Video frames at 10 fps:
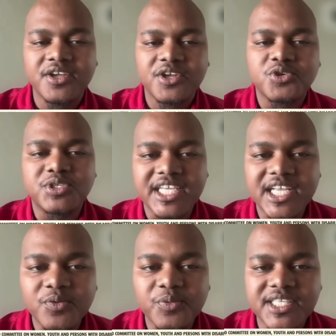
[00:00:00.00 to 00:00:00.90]
to
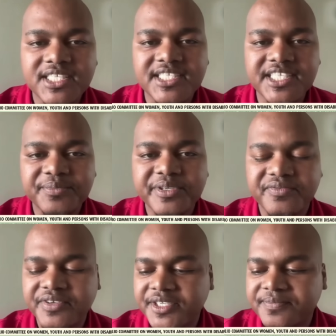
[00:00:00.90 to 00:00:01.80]
deal with
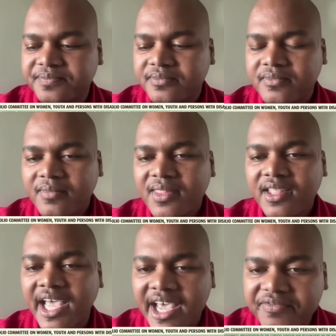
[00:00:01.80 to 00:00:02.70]
GBVF
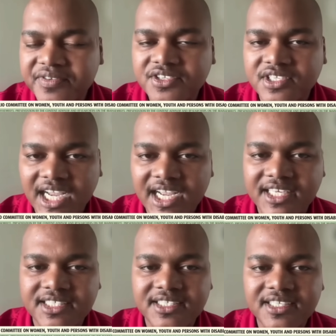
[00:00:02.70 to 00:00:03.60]
in society,
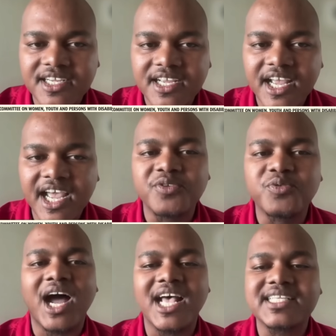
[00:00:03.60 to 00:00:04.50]
and we're
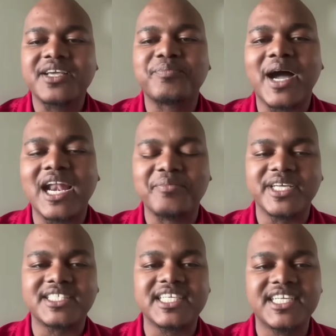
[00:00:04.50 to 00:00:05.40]
asking
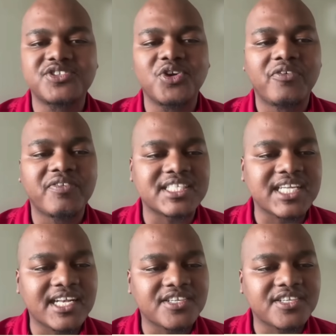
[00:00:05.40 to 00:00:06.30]
Parliament in its
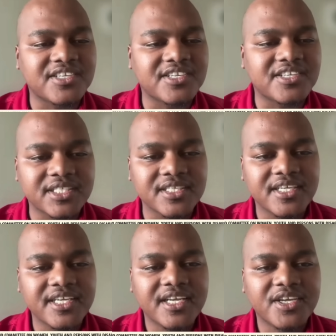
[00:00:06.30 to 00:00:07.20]
oversight duty
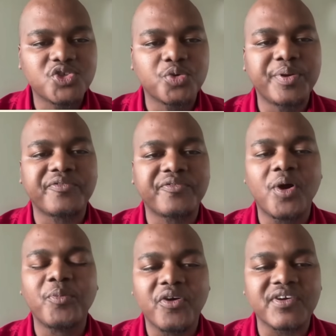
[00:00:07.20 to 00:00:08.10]
to
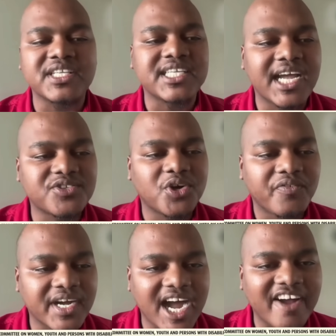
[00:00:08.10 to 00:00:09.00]
perform oversight
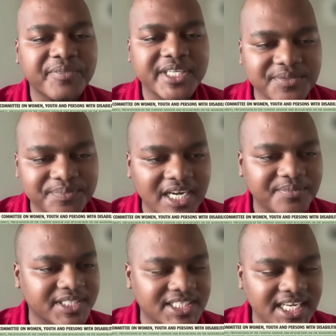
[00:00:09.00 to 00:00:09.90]
over government
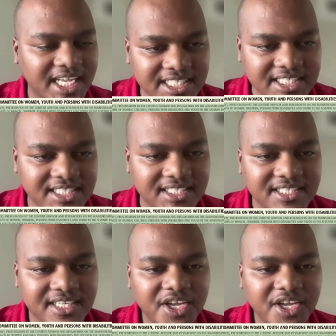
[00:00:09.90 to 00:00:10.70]
departments and entities,